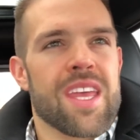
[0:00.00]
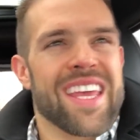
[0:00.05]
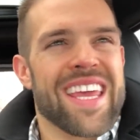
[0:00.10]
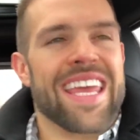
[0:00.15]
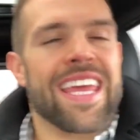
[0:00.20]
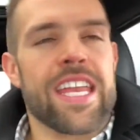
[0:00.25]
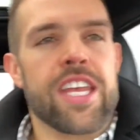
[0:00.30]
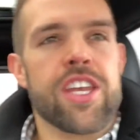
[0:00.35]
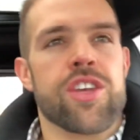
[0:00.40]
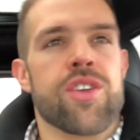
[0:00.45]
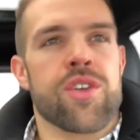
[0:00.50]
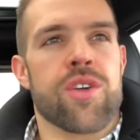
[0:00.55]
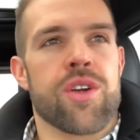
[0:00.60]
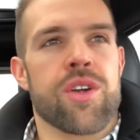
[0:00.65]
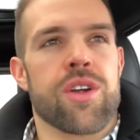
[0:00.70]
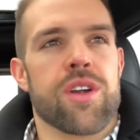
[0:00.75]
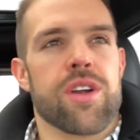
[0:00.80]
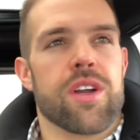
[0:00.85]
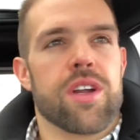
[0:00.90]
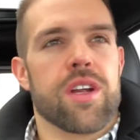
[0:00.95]

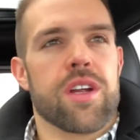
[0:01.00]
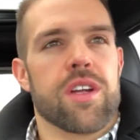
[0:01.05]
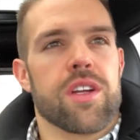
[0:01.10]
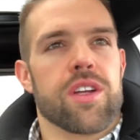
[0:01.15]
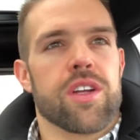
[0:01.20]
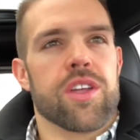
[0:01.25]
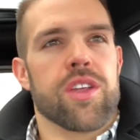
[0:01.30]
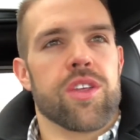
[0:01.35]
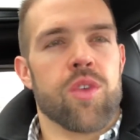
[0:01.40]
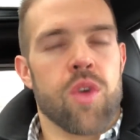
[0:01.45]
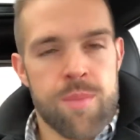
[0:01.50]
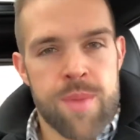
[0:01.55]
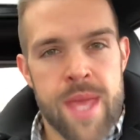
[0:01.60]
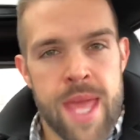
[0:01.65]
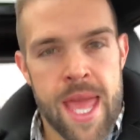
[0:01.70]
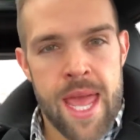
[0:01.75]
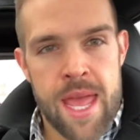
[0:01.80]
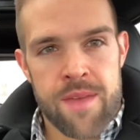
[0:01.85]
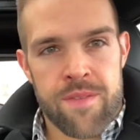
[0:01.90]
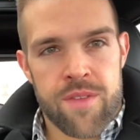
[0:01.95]
hinder your
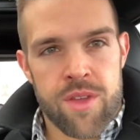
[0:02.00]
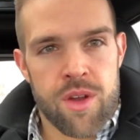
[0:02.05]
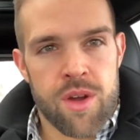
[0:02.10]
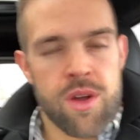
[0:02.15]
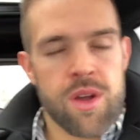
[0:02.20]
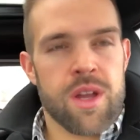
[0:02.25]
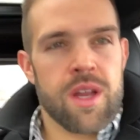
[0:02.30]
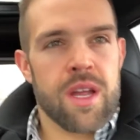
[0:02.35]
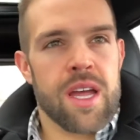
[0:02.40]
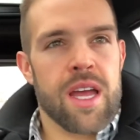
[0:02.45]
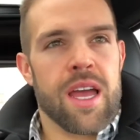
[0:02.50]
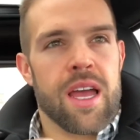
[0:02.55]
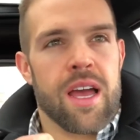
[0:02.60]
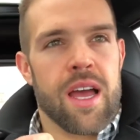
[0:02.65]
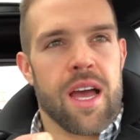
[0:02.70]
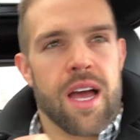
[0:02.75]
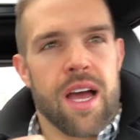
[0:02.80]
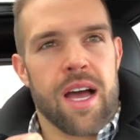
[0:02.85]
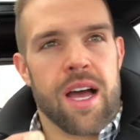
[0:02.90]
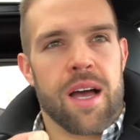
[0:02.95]
behavior
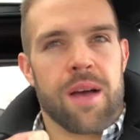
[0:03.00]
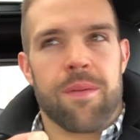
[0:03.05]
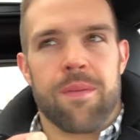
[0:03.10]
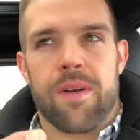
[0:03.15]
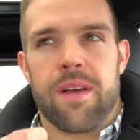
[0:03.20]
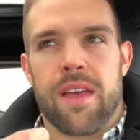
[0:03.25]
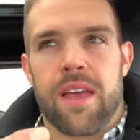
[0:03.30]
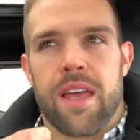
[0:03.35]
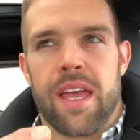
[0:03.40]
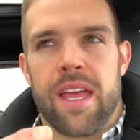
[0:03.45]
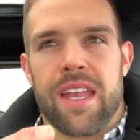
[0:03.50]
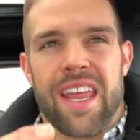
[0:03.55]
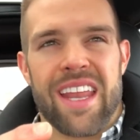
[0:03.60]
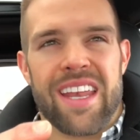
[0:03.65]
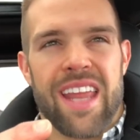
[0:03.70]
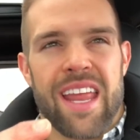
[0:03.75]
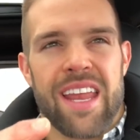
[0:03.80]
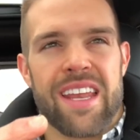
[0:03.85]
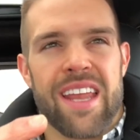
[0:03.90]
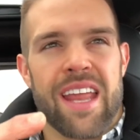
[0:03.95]

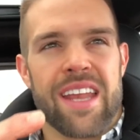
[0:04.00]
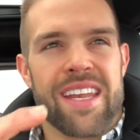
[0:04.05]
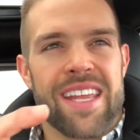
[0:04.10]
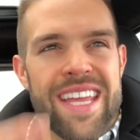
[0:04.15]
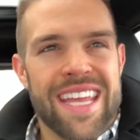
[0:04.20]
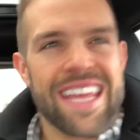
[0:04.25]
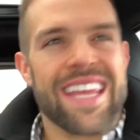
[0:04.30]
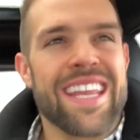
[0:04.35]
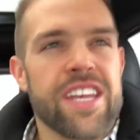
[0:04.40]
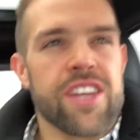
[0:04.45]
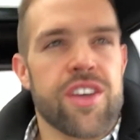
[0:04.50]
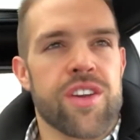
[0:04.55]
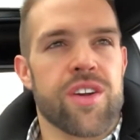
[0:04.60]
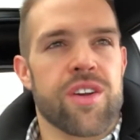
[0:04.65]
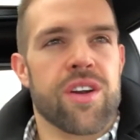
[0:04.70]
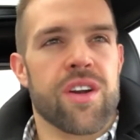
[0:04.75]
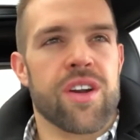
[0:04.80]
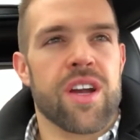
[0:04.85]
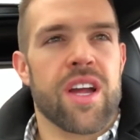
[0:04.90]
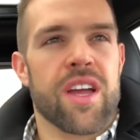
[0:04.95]
and
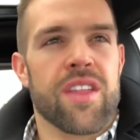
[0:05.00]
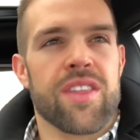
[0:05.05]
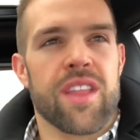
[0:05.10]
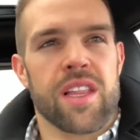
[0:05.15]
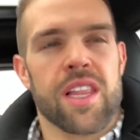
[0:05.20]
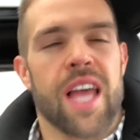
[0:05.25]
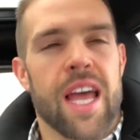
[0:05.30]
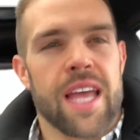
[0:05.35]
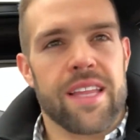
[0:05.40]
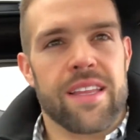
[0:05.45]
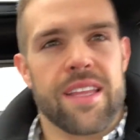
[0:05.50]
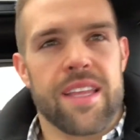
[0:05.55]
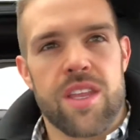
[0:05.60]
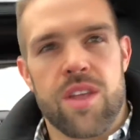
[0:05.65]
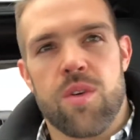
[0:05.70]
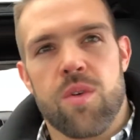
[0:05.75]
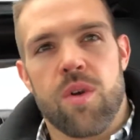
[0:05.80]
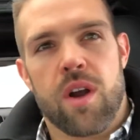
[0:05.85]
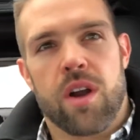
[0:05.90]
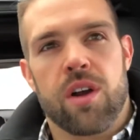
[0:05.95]
hinder the light that
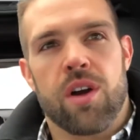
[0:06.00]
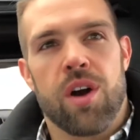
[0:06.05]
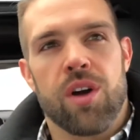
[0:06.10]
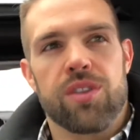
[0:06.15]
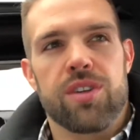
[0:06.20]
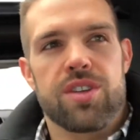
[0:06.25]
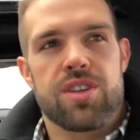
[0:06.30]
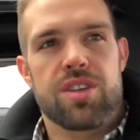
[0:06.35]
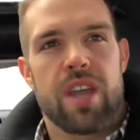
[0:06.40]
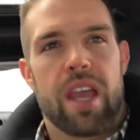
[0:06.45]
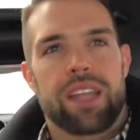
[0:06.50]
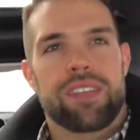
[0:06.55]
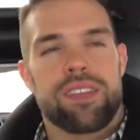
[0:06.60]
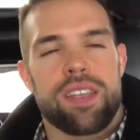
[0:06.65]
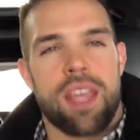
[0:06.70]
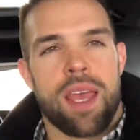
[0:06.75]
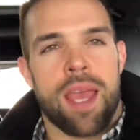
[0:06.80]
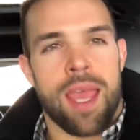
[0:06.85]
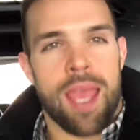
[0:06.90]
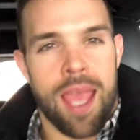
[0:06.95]
you are called to shine
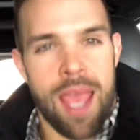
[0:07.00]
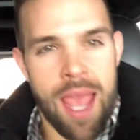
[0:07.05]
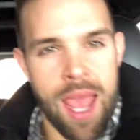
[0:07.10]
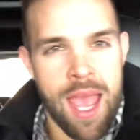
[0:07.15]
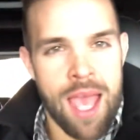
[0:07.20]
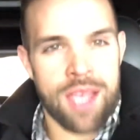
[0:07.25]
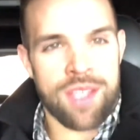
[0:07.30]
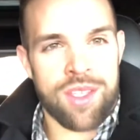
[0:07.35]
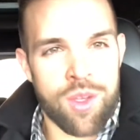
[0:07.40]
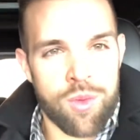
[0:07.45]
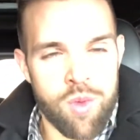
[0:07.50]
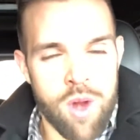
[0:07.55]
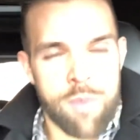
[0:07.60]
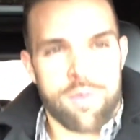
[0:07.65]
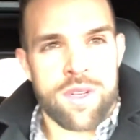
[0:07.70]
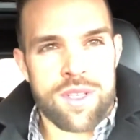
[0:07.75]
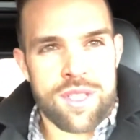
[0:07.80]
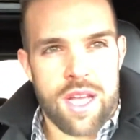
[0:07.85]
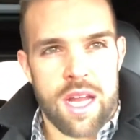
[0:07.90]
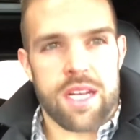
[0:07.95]
today as a
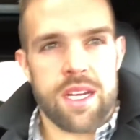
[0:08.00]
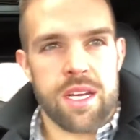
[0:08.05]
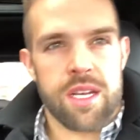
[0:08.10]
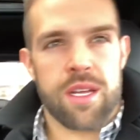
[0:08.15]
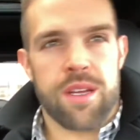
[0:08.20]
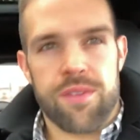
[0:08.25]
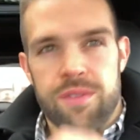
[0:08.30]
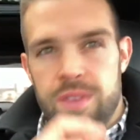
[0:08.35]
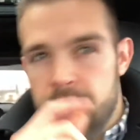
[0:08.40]
representative